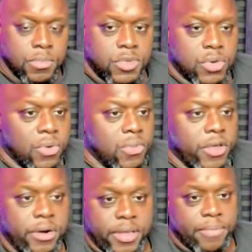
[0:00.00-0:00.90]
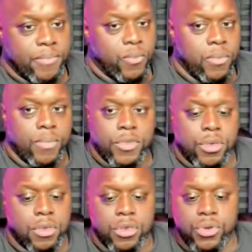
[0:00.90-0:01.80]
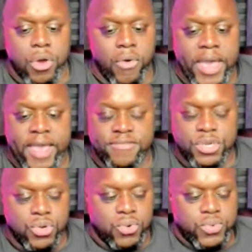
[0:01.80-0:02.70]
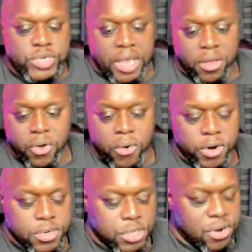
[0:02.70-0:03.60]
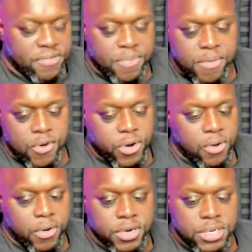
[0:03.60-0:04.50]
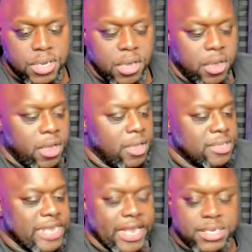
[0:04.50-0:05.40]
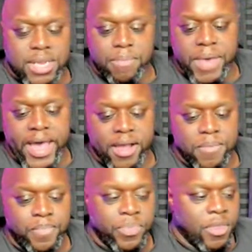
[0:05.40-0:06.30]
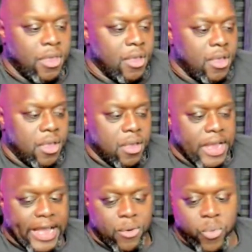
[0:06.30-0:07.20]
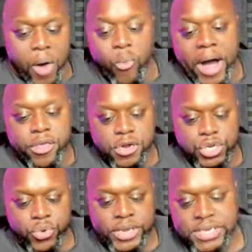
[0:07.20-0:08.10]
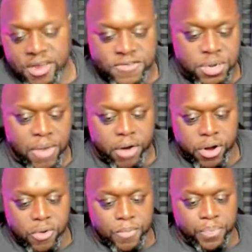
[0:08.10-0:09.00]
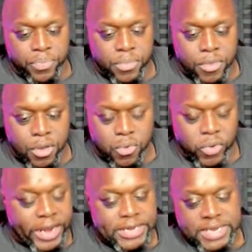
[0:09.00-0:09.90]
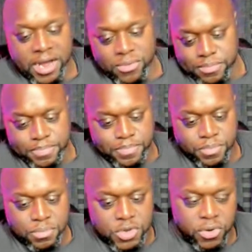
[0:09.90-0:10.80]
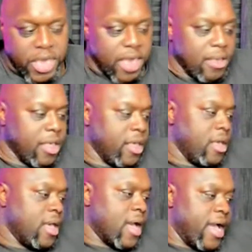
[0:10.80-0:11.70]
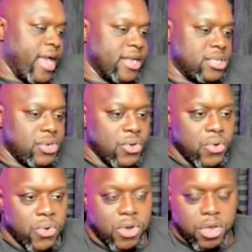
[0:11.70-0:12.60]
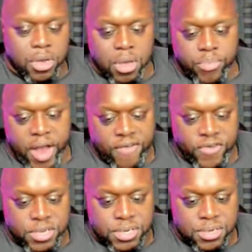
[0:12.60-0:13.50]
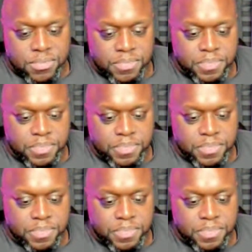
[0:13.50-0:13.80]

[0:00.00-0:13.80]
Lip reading: So literally, you don't have to sell a course. You don't have to promote a course. Take a step back. While you're doing stuff tomorrow, write it down. Okay, I had to cook a breakfast.